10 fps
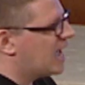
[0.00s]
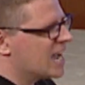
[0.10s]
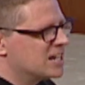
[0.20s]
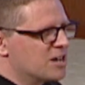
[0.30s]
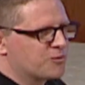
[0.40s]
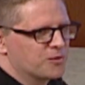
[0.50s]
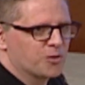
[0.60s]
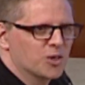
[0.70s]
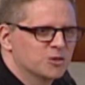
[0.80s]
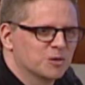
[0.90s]
And
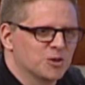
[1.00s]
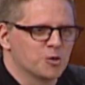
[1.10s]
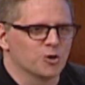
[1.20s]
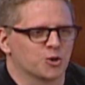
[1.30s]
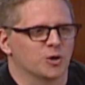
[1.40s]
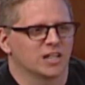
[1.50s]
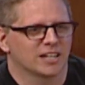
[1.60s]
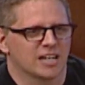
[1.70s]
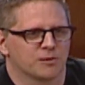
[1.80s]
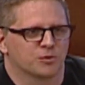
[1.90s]
for those of you who are
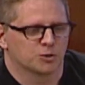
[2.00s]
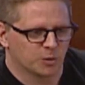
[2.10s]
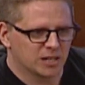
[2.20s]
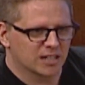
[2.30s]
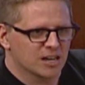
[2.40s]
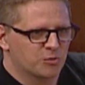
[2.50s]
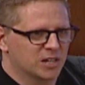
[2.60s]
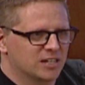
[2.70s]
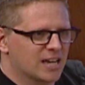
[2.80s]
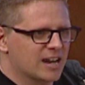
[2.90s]
tweeting, if we
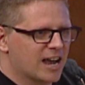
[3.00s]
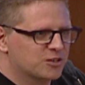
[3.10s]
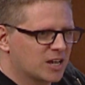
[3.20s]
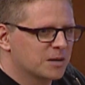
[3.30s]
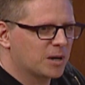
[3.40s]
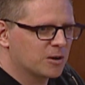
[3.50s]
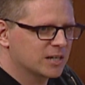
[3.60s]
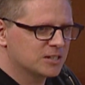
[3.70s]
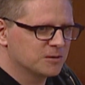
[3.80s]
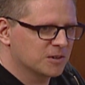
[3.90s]
can get hashtag
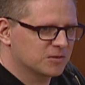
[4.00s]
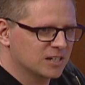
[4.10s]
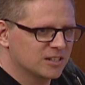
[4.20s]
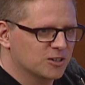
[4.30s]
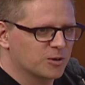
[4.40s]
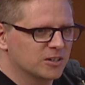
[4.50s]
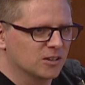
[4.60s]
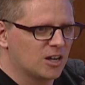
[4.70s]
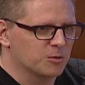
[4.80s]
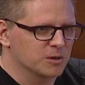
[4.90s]
Bio-IT15 to trend
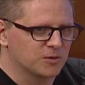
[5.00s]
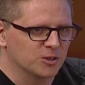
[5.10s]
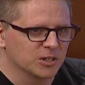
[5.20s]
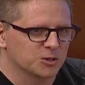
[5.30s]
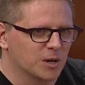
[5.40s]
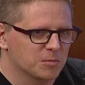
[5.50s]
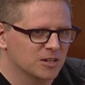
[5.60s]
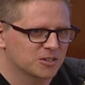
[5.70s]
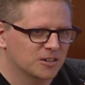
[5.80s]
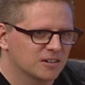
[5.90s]
along with filthy sweat
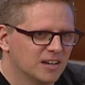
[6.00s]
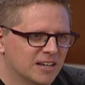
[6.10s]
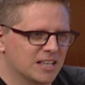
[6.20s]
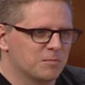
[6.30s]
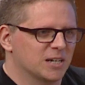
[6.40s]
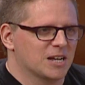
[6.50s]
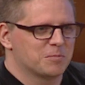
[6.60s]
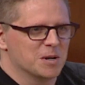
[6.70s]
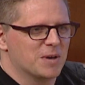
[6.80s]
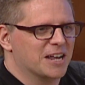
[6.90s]
monster, that might
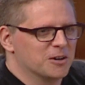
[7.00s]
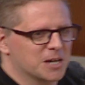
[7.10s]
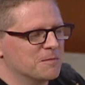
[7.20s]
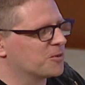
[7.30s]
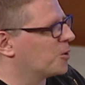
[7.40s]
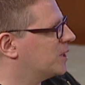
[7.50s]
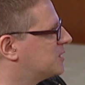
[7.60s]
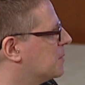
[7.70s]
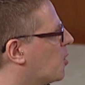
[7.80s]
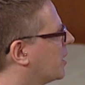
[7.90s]
not be a bad outcome for a
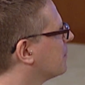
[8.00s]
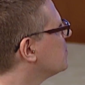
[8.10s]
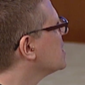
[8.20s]
Wednesday morning.